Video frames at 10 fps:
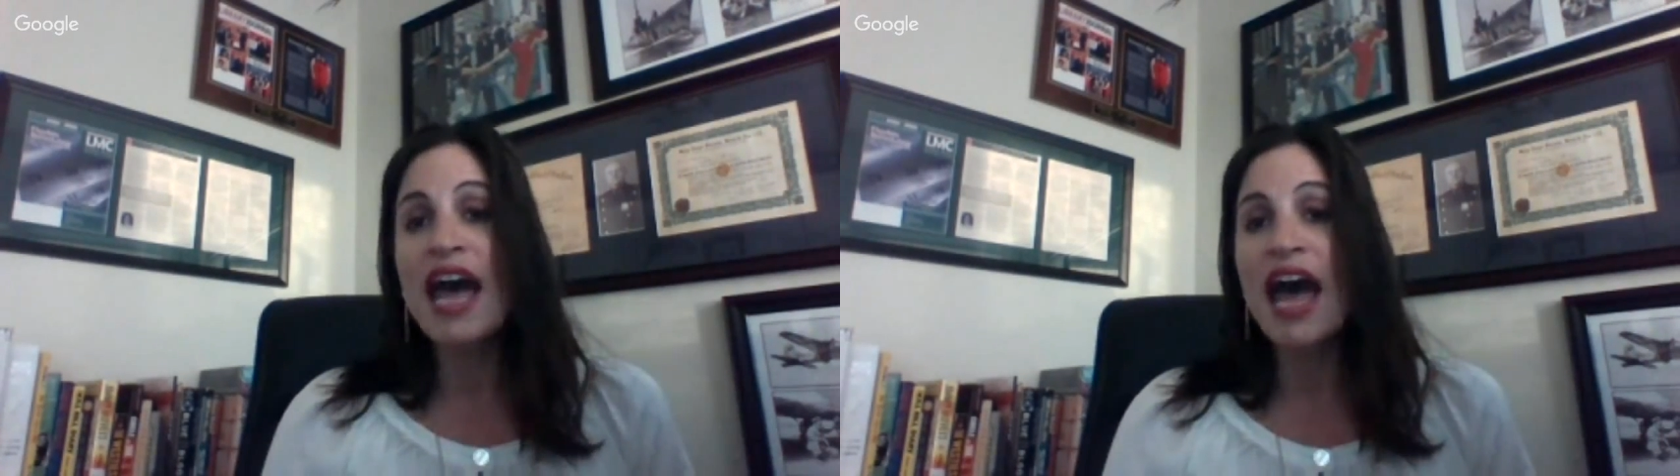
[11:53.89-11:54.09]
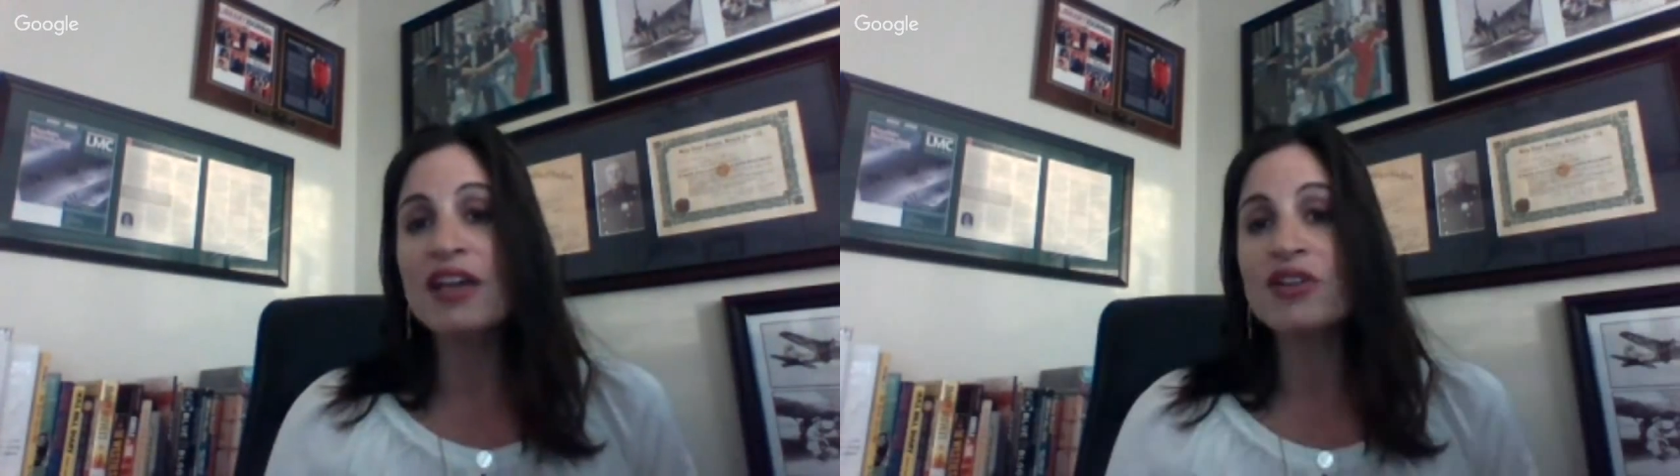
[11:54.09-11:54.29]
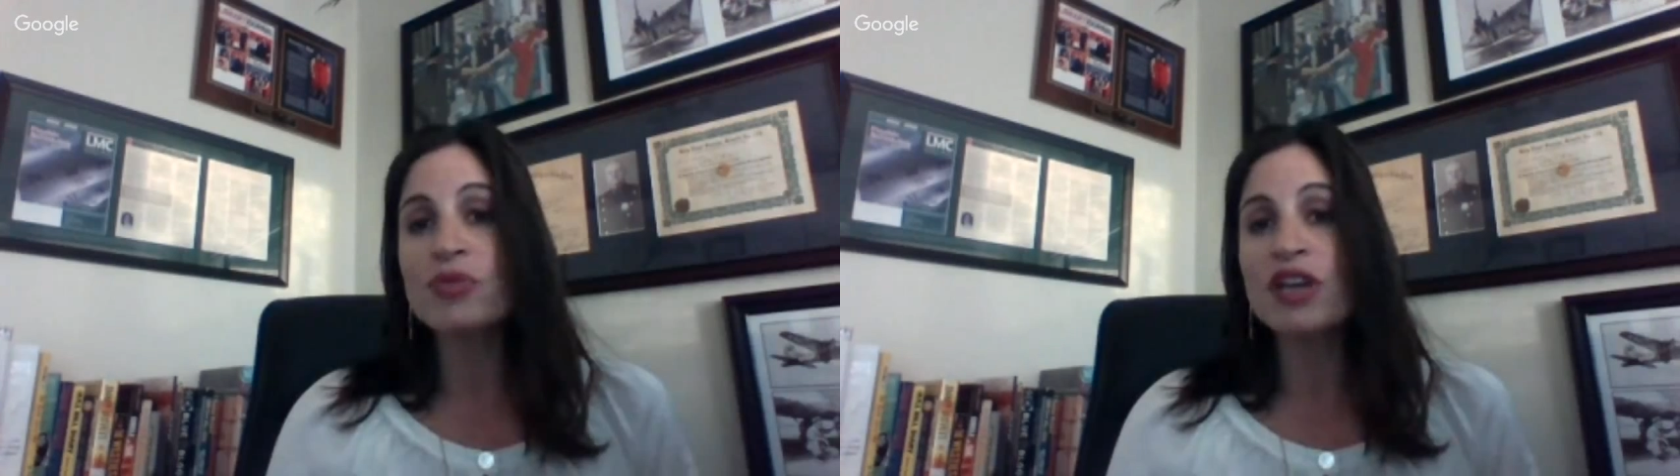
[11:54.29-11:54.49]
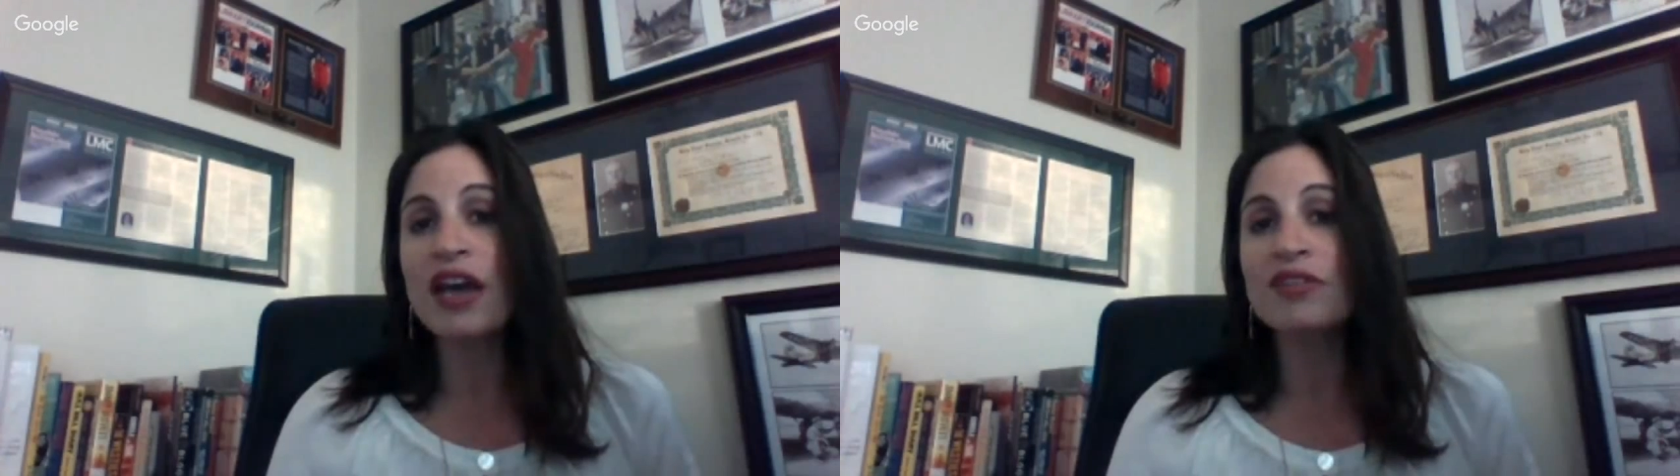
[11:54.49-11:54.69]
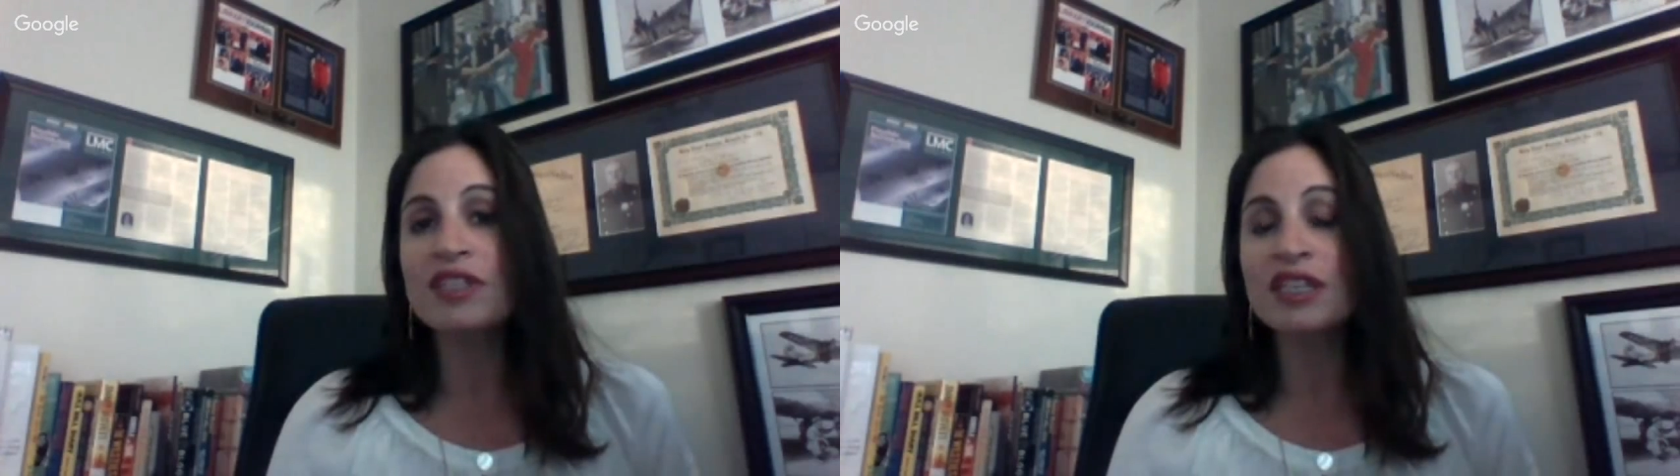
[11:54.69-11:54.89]
And we
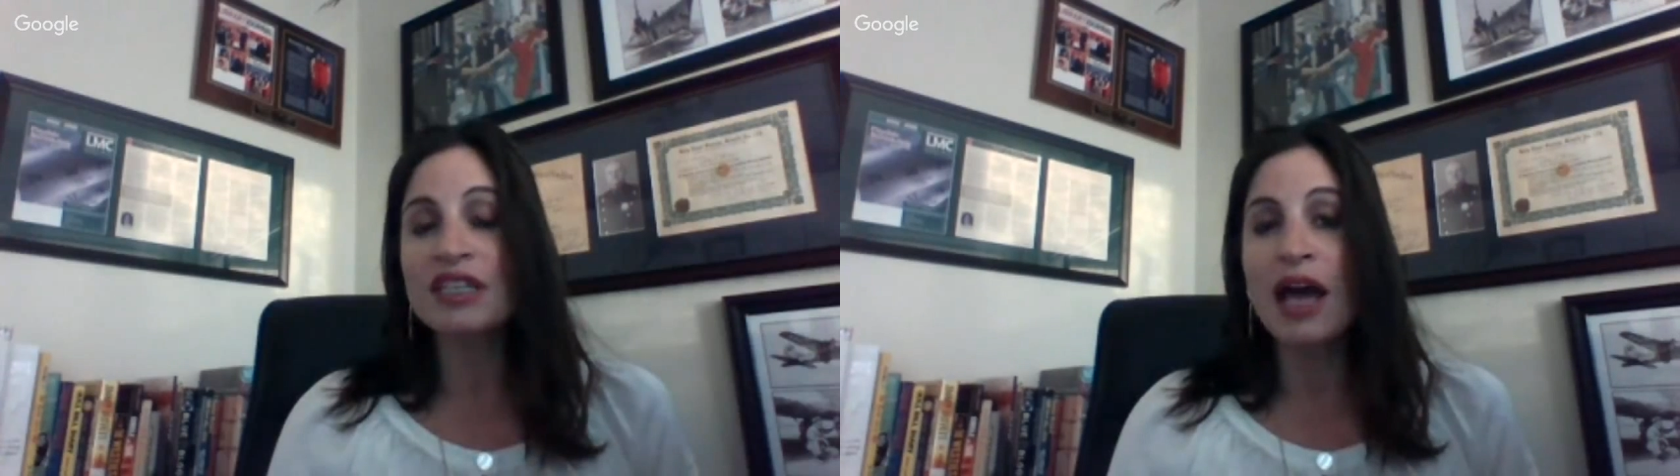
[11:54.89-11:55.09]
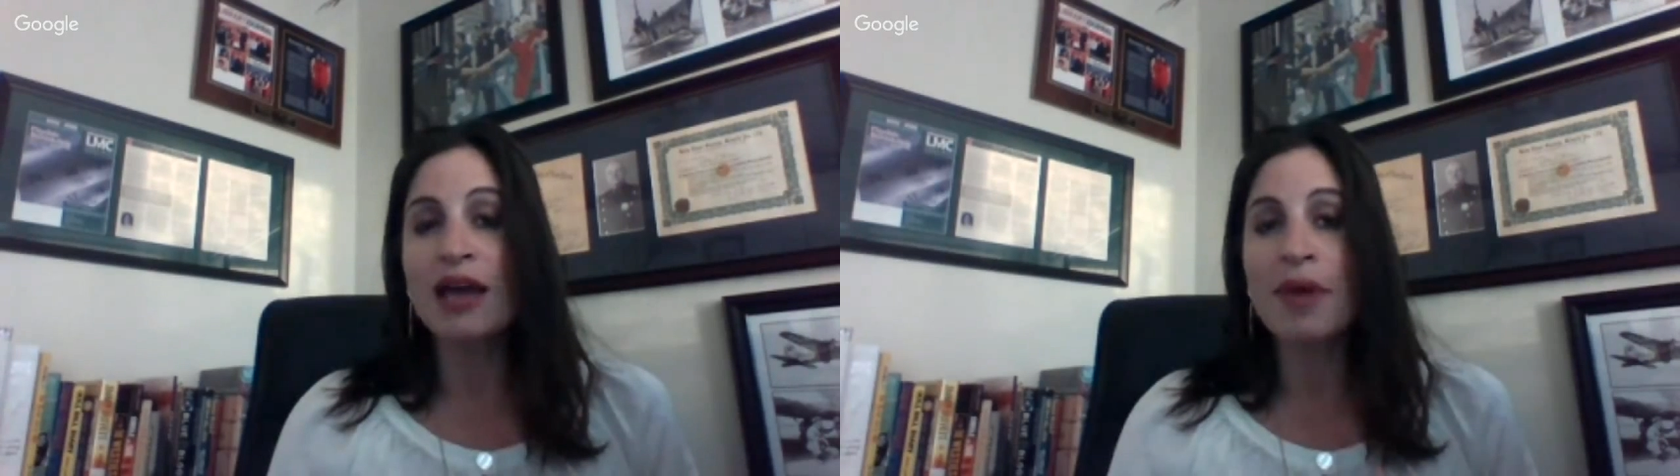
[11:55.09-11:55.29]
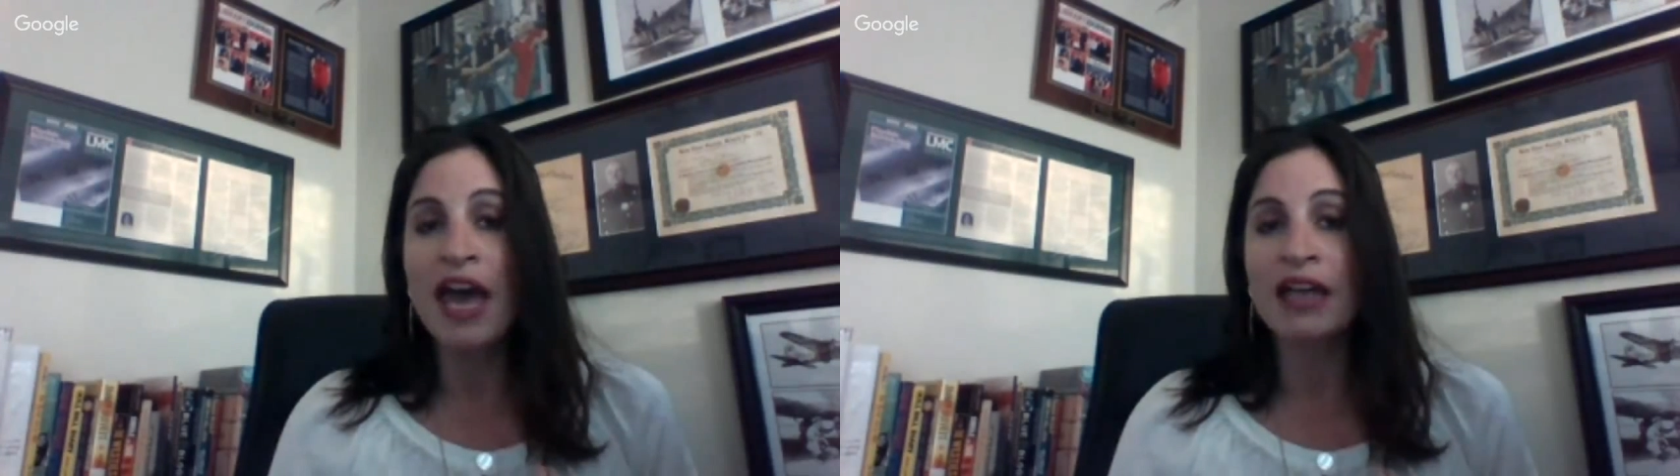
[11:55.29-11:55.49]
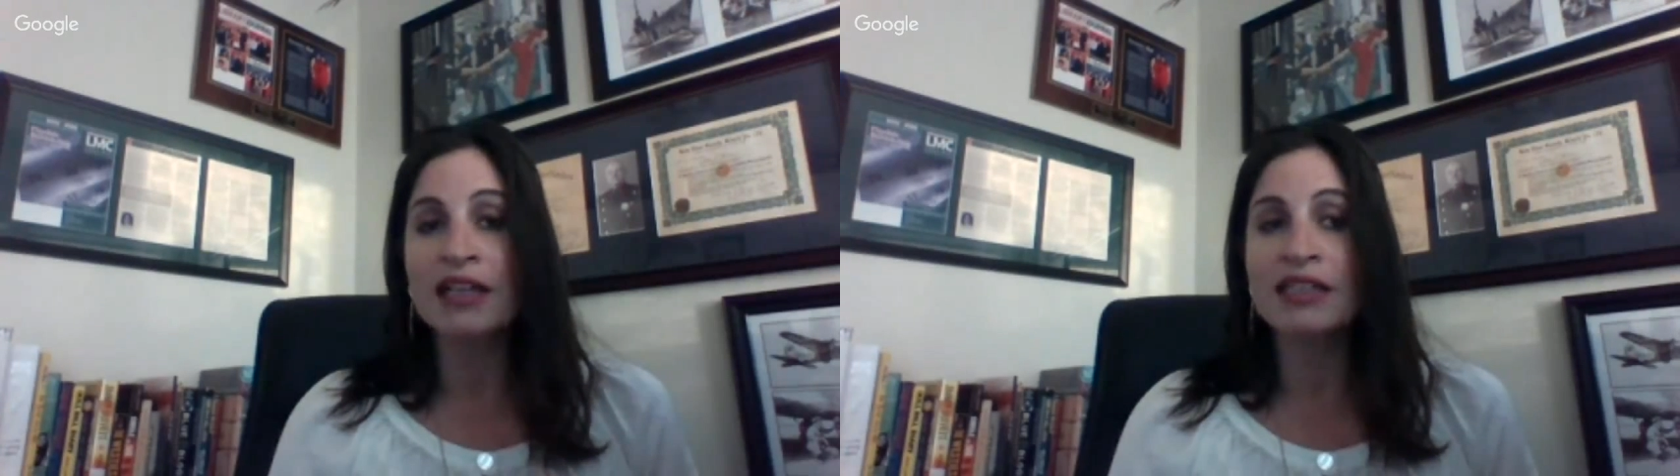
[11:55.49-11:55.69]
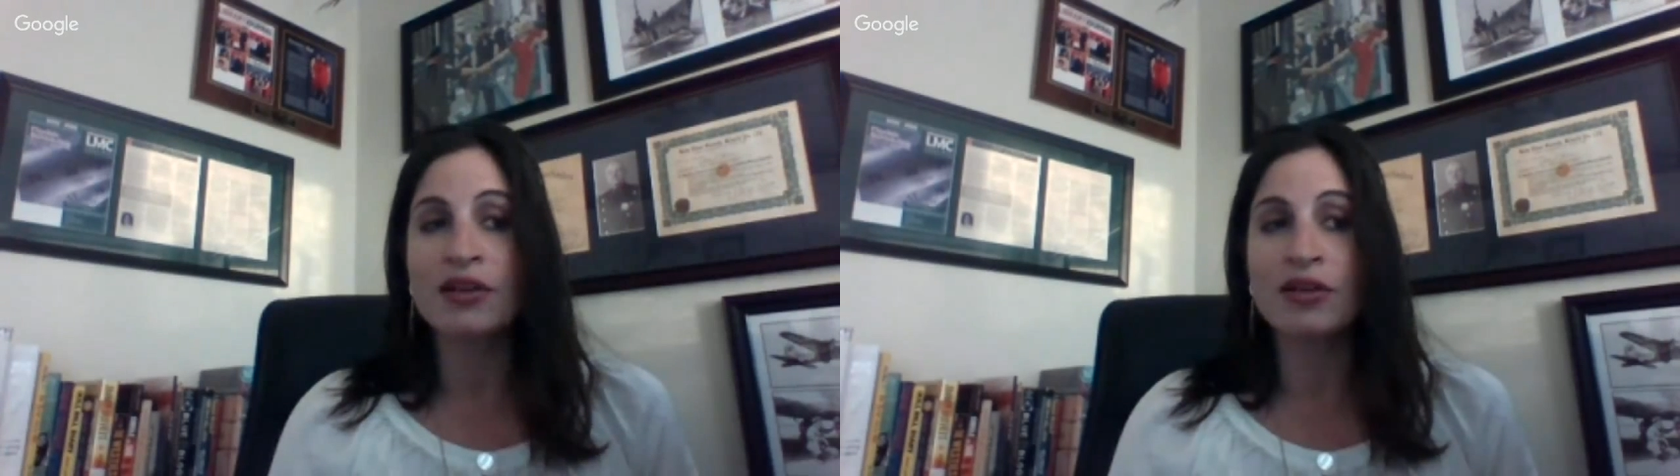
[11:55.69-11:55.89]
have 6
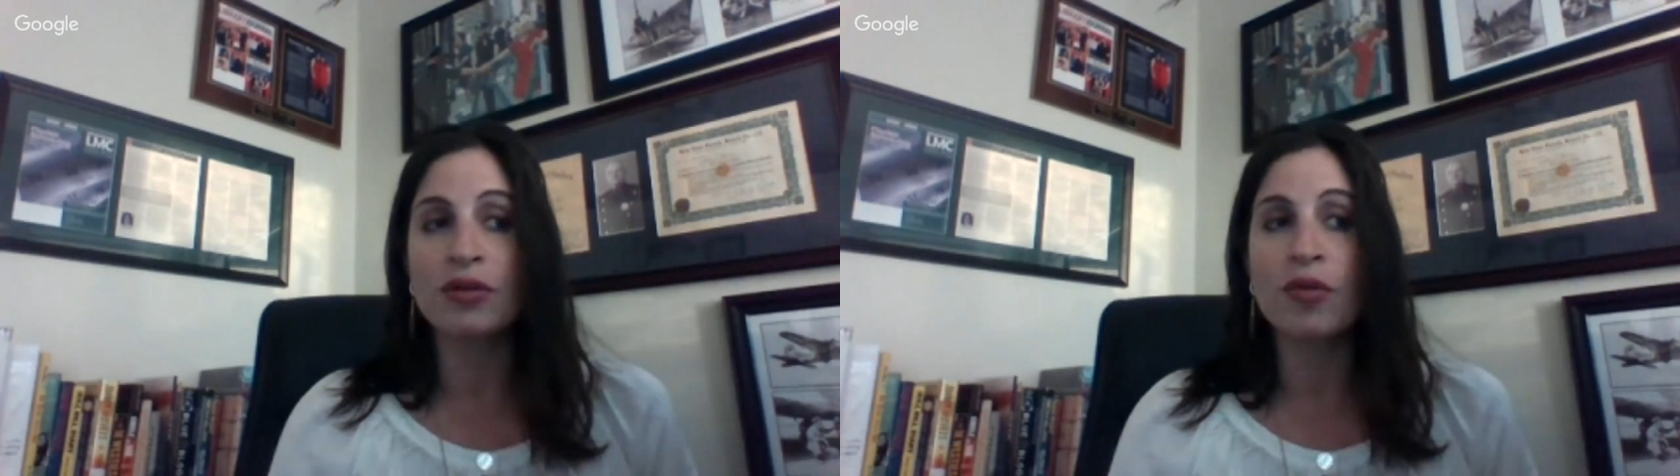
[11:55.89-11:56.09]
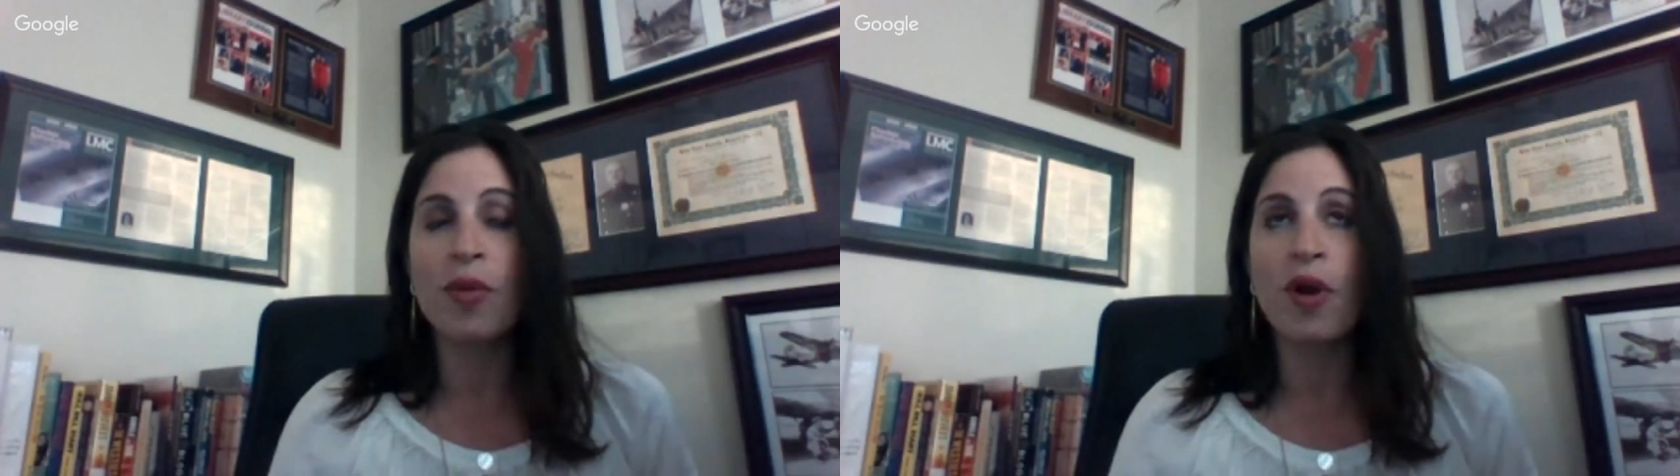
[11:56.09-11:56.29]
iPads that are